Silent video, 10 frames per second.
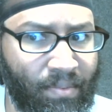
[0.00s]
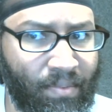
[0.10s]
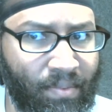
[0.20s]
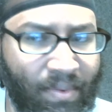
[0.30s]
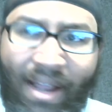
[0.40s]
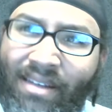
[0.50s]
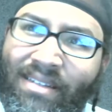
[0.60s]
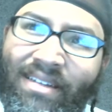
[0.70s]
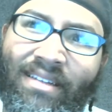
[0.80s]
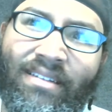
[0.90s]
when I
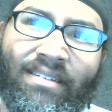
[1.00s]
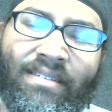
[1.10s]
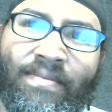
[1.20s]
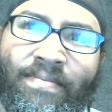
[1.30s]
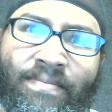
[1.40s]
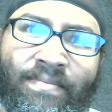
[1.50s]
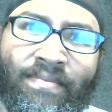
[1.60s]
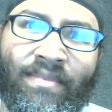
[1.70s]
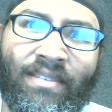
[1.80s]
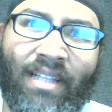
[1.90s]
did it,
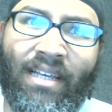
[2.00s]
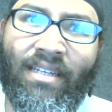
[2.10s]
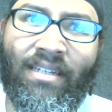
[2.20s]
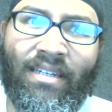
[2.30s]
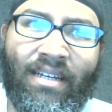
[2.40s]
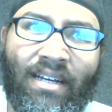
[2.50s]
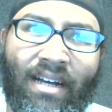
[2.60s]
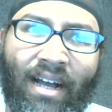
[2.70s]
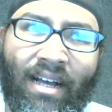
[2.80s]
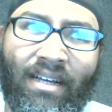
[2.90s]
like
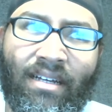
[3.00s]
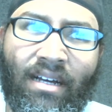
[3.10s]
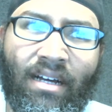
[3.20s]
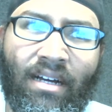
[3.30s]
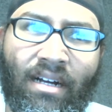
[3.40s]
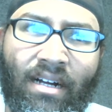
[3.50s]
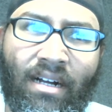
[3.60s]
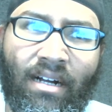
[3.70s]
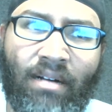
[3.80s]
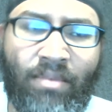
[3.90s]
I,
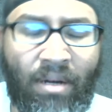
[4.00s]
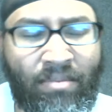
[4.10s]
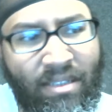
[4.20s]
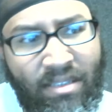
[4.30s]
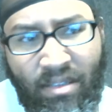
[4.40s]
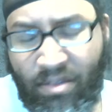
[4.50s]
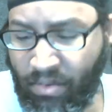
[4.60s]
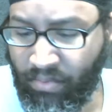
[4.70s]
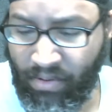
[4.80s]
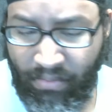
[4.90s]
I'm not telling you to
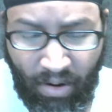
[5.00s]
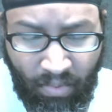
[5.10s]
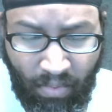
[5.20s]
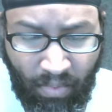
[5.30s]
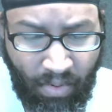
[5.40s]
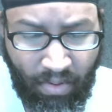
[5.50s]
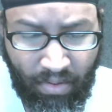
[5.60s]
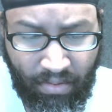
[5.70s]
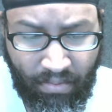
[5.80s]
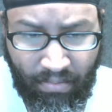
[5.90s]
reap my own reward.
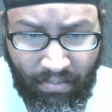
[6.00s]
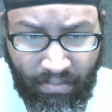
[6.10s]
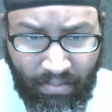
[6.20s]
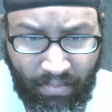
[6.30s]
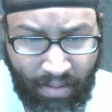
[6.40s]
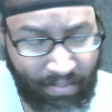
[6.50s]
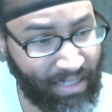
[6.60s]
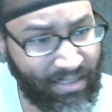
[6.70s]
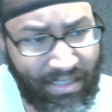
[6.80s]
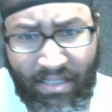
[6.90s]
I'm
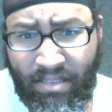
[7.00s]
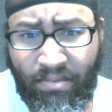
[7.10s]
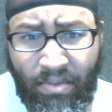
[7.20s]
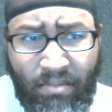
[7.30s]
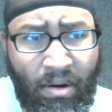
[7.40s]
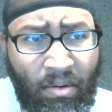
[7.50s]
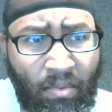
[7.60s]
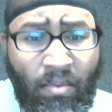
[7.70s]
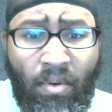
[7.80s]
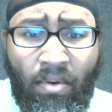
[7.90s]
not saying this to reap my own
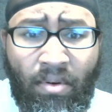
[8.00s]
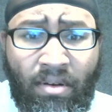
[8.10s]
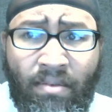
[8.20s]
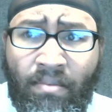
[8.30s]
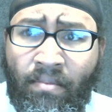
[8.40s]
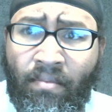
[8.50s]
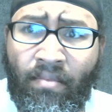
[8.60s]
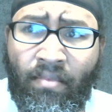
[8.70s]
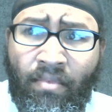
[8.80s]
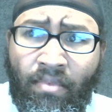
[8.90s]
reward.
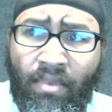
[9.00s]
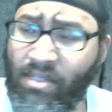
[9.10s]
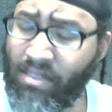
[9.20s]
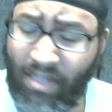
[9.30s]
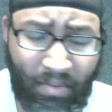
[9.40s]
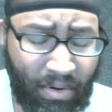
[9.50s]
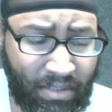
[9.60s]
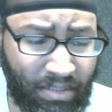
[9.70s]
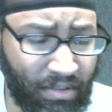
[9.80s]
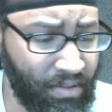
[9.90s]
This is not what I
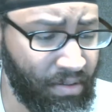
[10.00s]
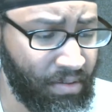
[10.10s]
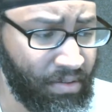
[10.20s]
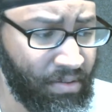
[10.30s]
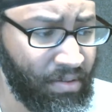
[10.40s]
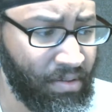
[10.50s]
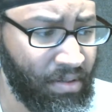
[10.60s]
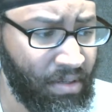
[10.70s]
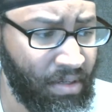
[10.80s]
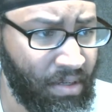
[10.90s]
tell y'all.
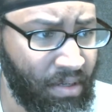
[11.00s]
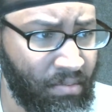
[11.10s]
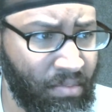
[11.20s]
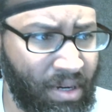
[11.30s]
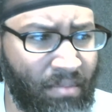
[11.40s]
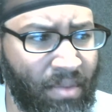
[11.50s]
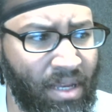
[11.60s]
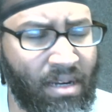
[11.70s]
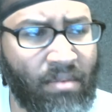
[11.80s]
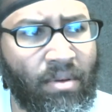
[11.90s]
But I made
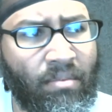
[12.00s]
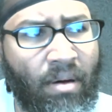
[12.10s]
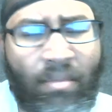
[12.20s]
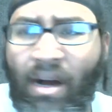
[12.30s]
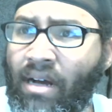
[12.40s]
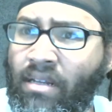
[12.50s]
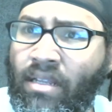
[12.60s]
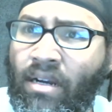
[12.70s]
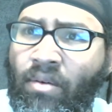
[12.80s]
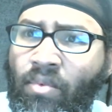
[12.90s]
it up in my mind
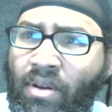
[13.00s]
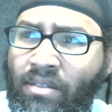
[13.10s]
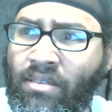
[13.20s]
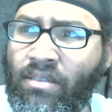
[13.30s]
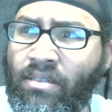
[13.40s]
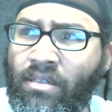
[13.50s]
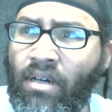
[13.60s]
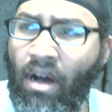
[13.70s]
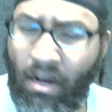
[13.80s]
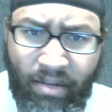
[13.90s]
that I wanted to
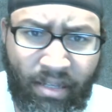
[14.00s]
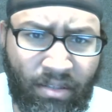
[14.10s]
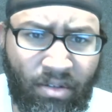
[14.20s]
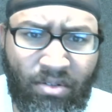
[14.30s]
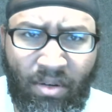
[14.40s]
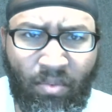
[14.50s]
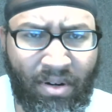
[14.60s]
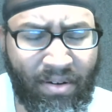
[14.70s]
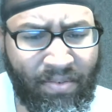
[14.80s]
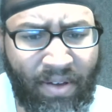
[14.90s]
hunger and thirst. I
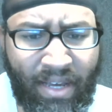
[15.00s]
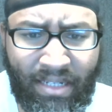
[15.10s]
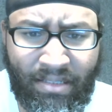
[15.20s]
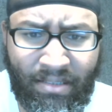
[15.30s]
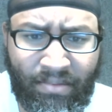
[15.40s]
wanted to fast.